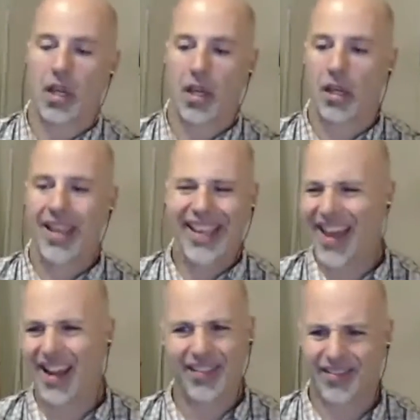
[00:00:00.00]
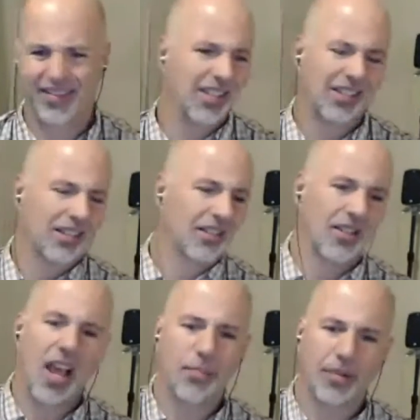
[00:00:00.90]
They kind of just
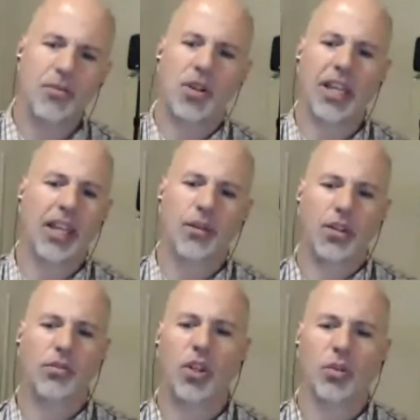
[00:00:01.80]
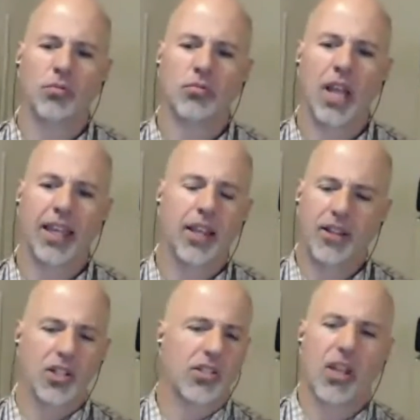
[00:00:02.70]
stop communicating with you too. And they
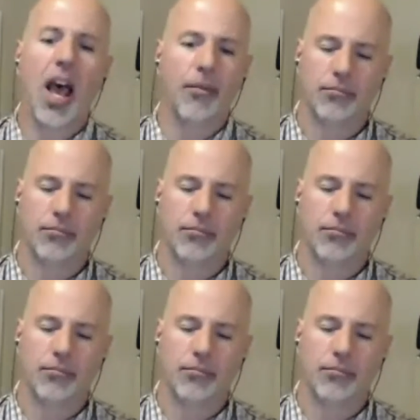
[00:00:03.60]
just stop. Yeah.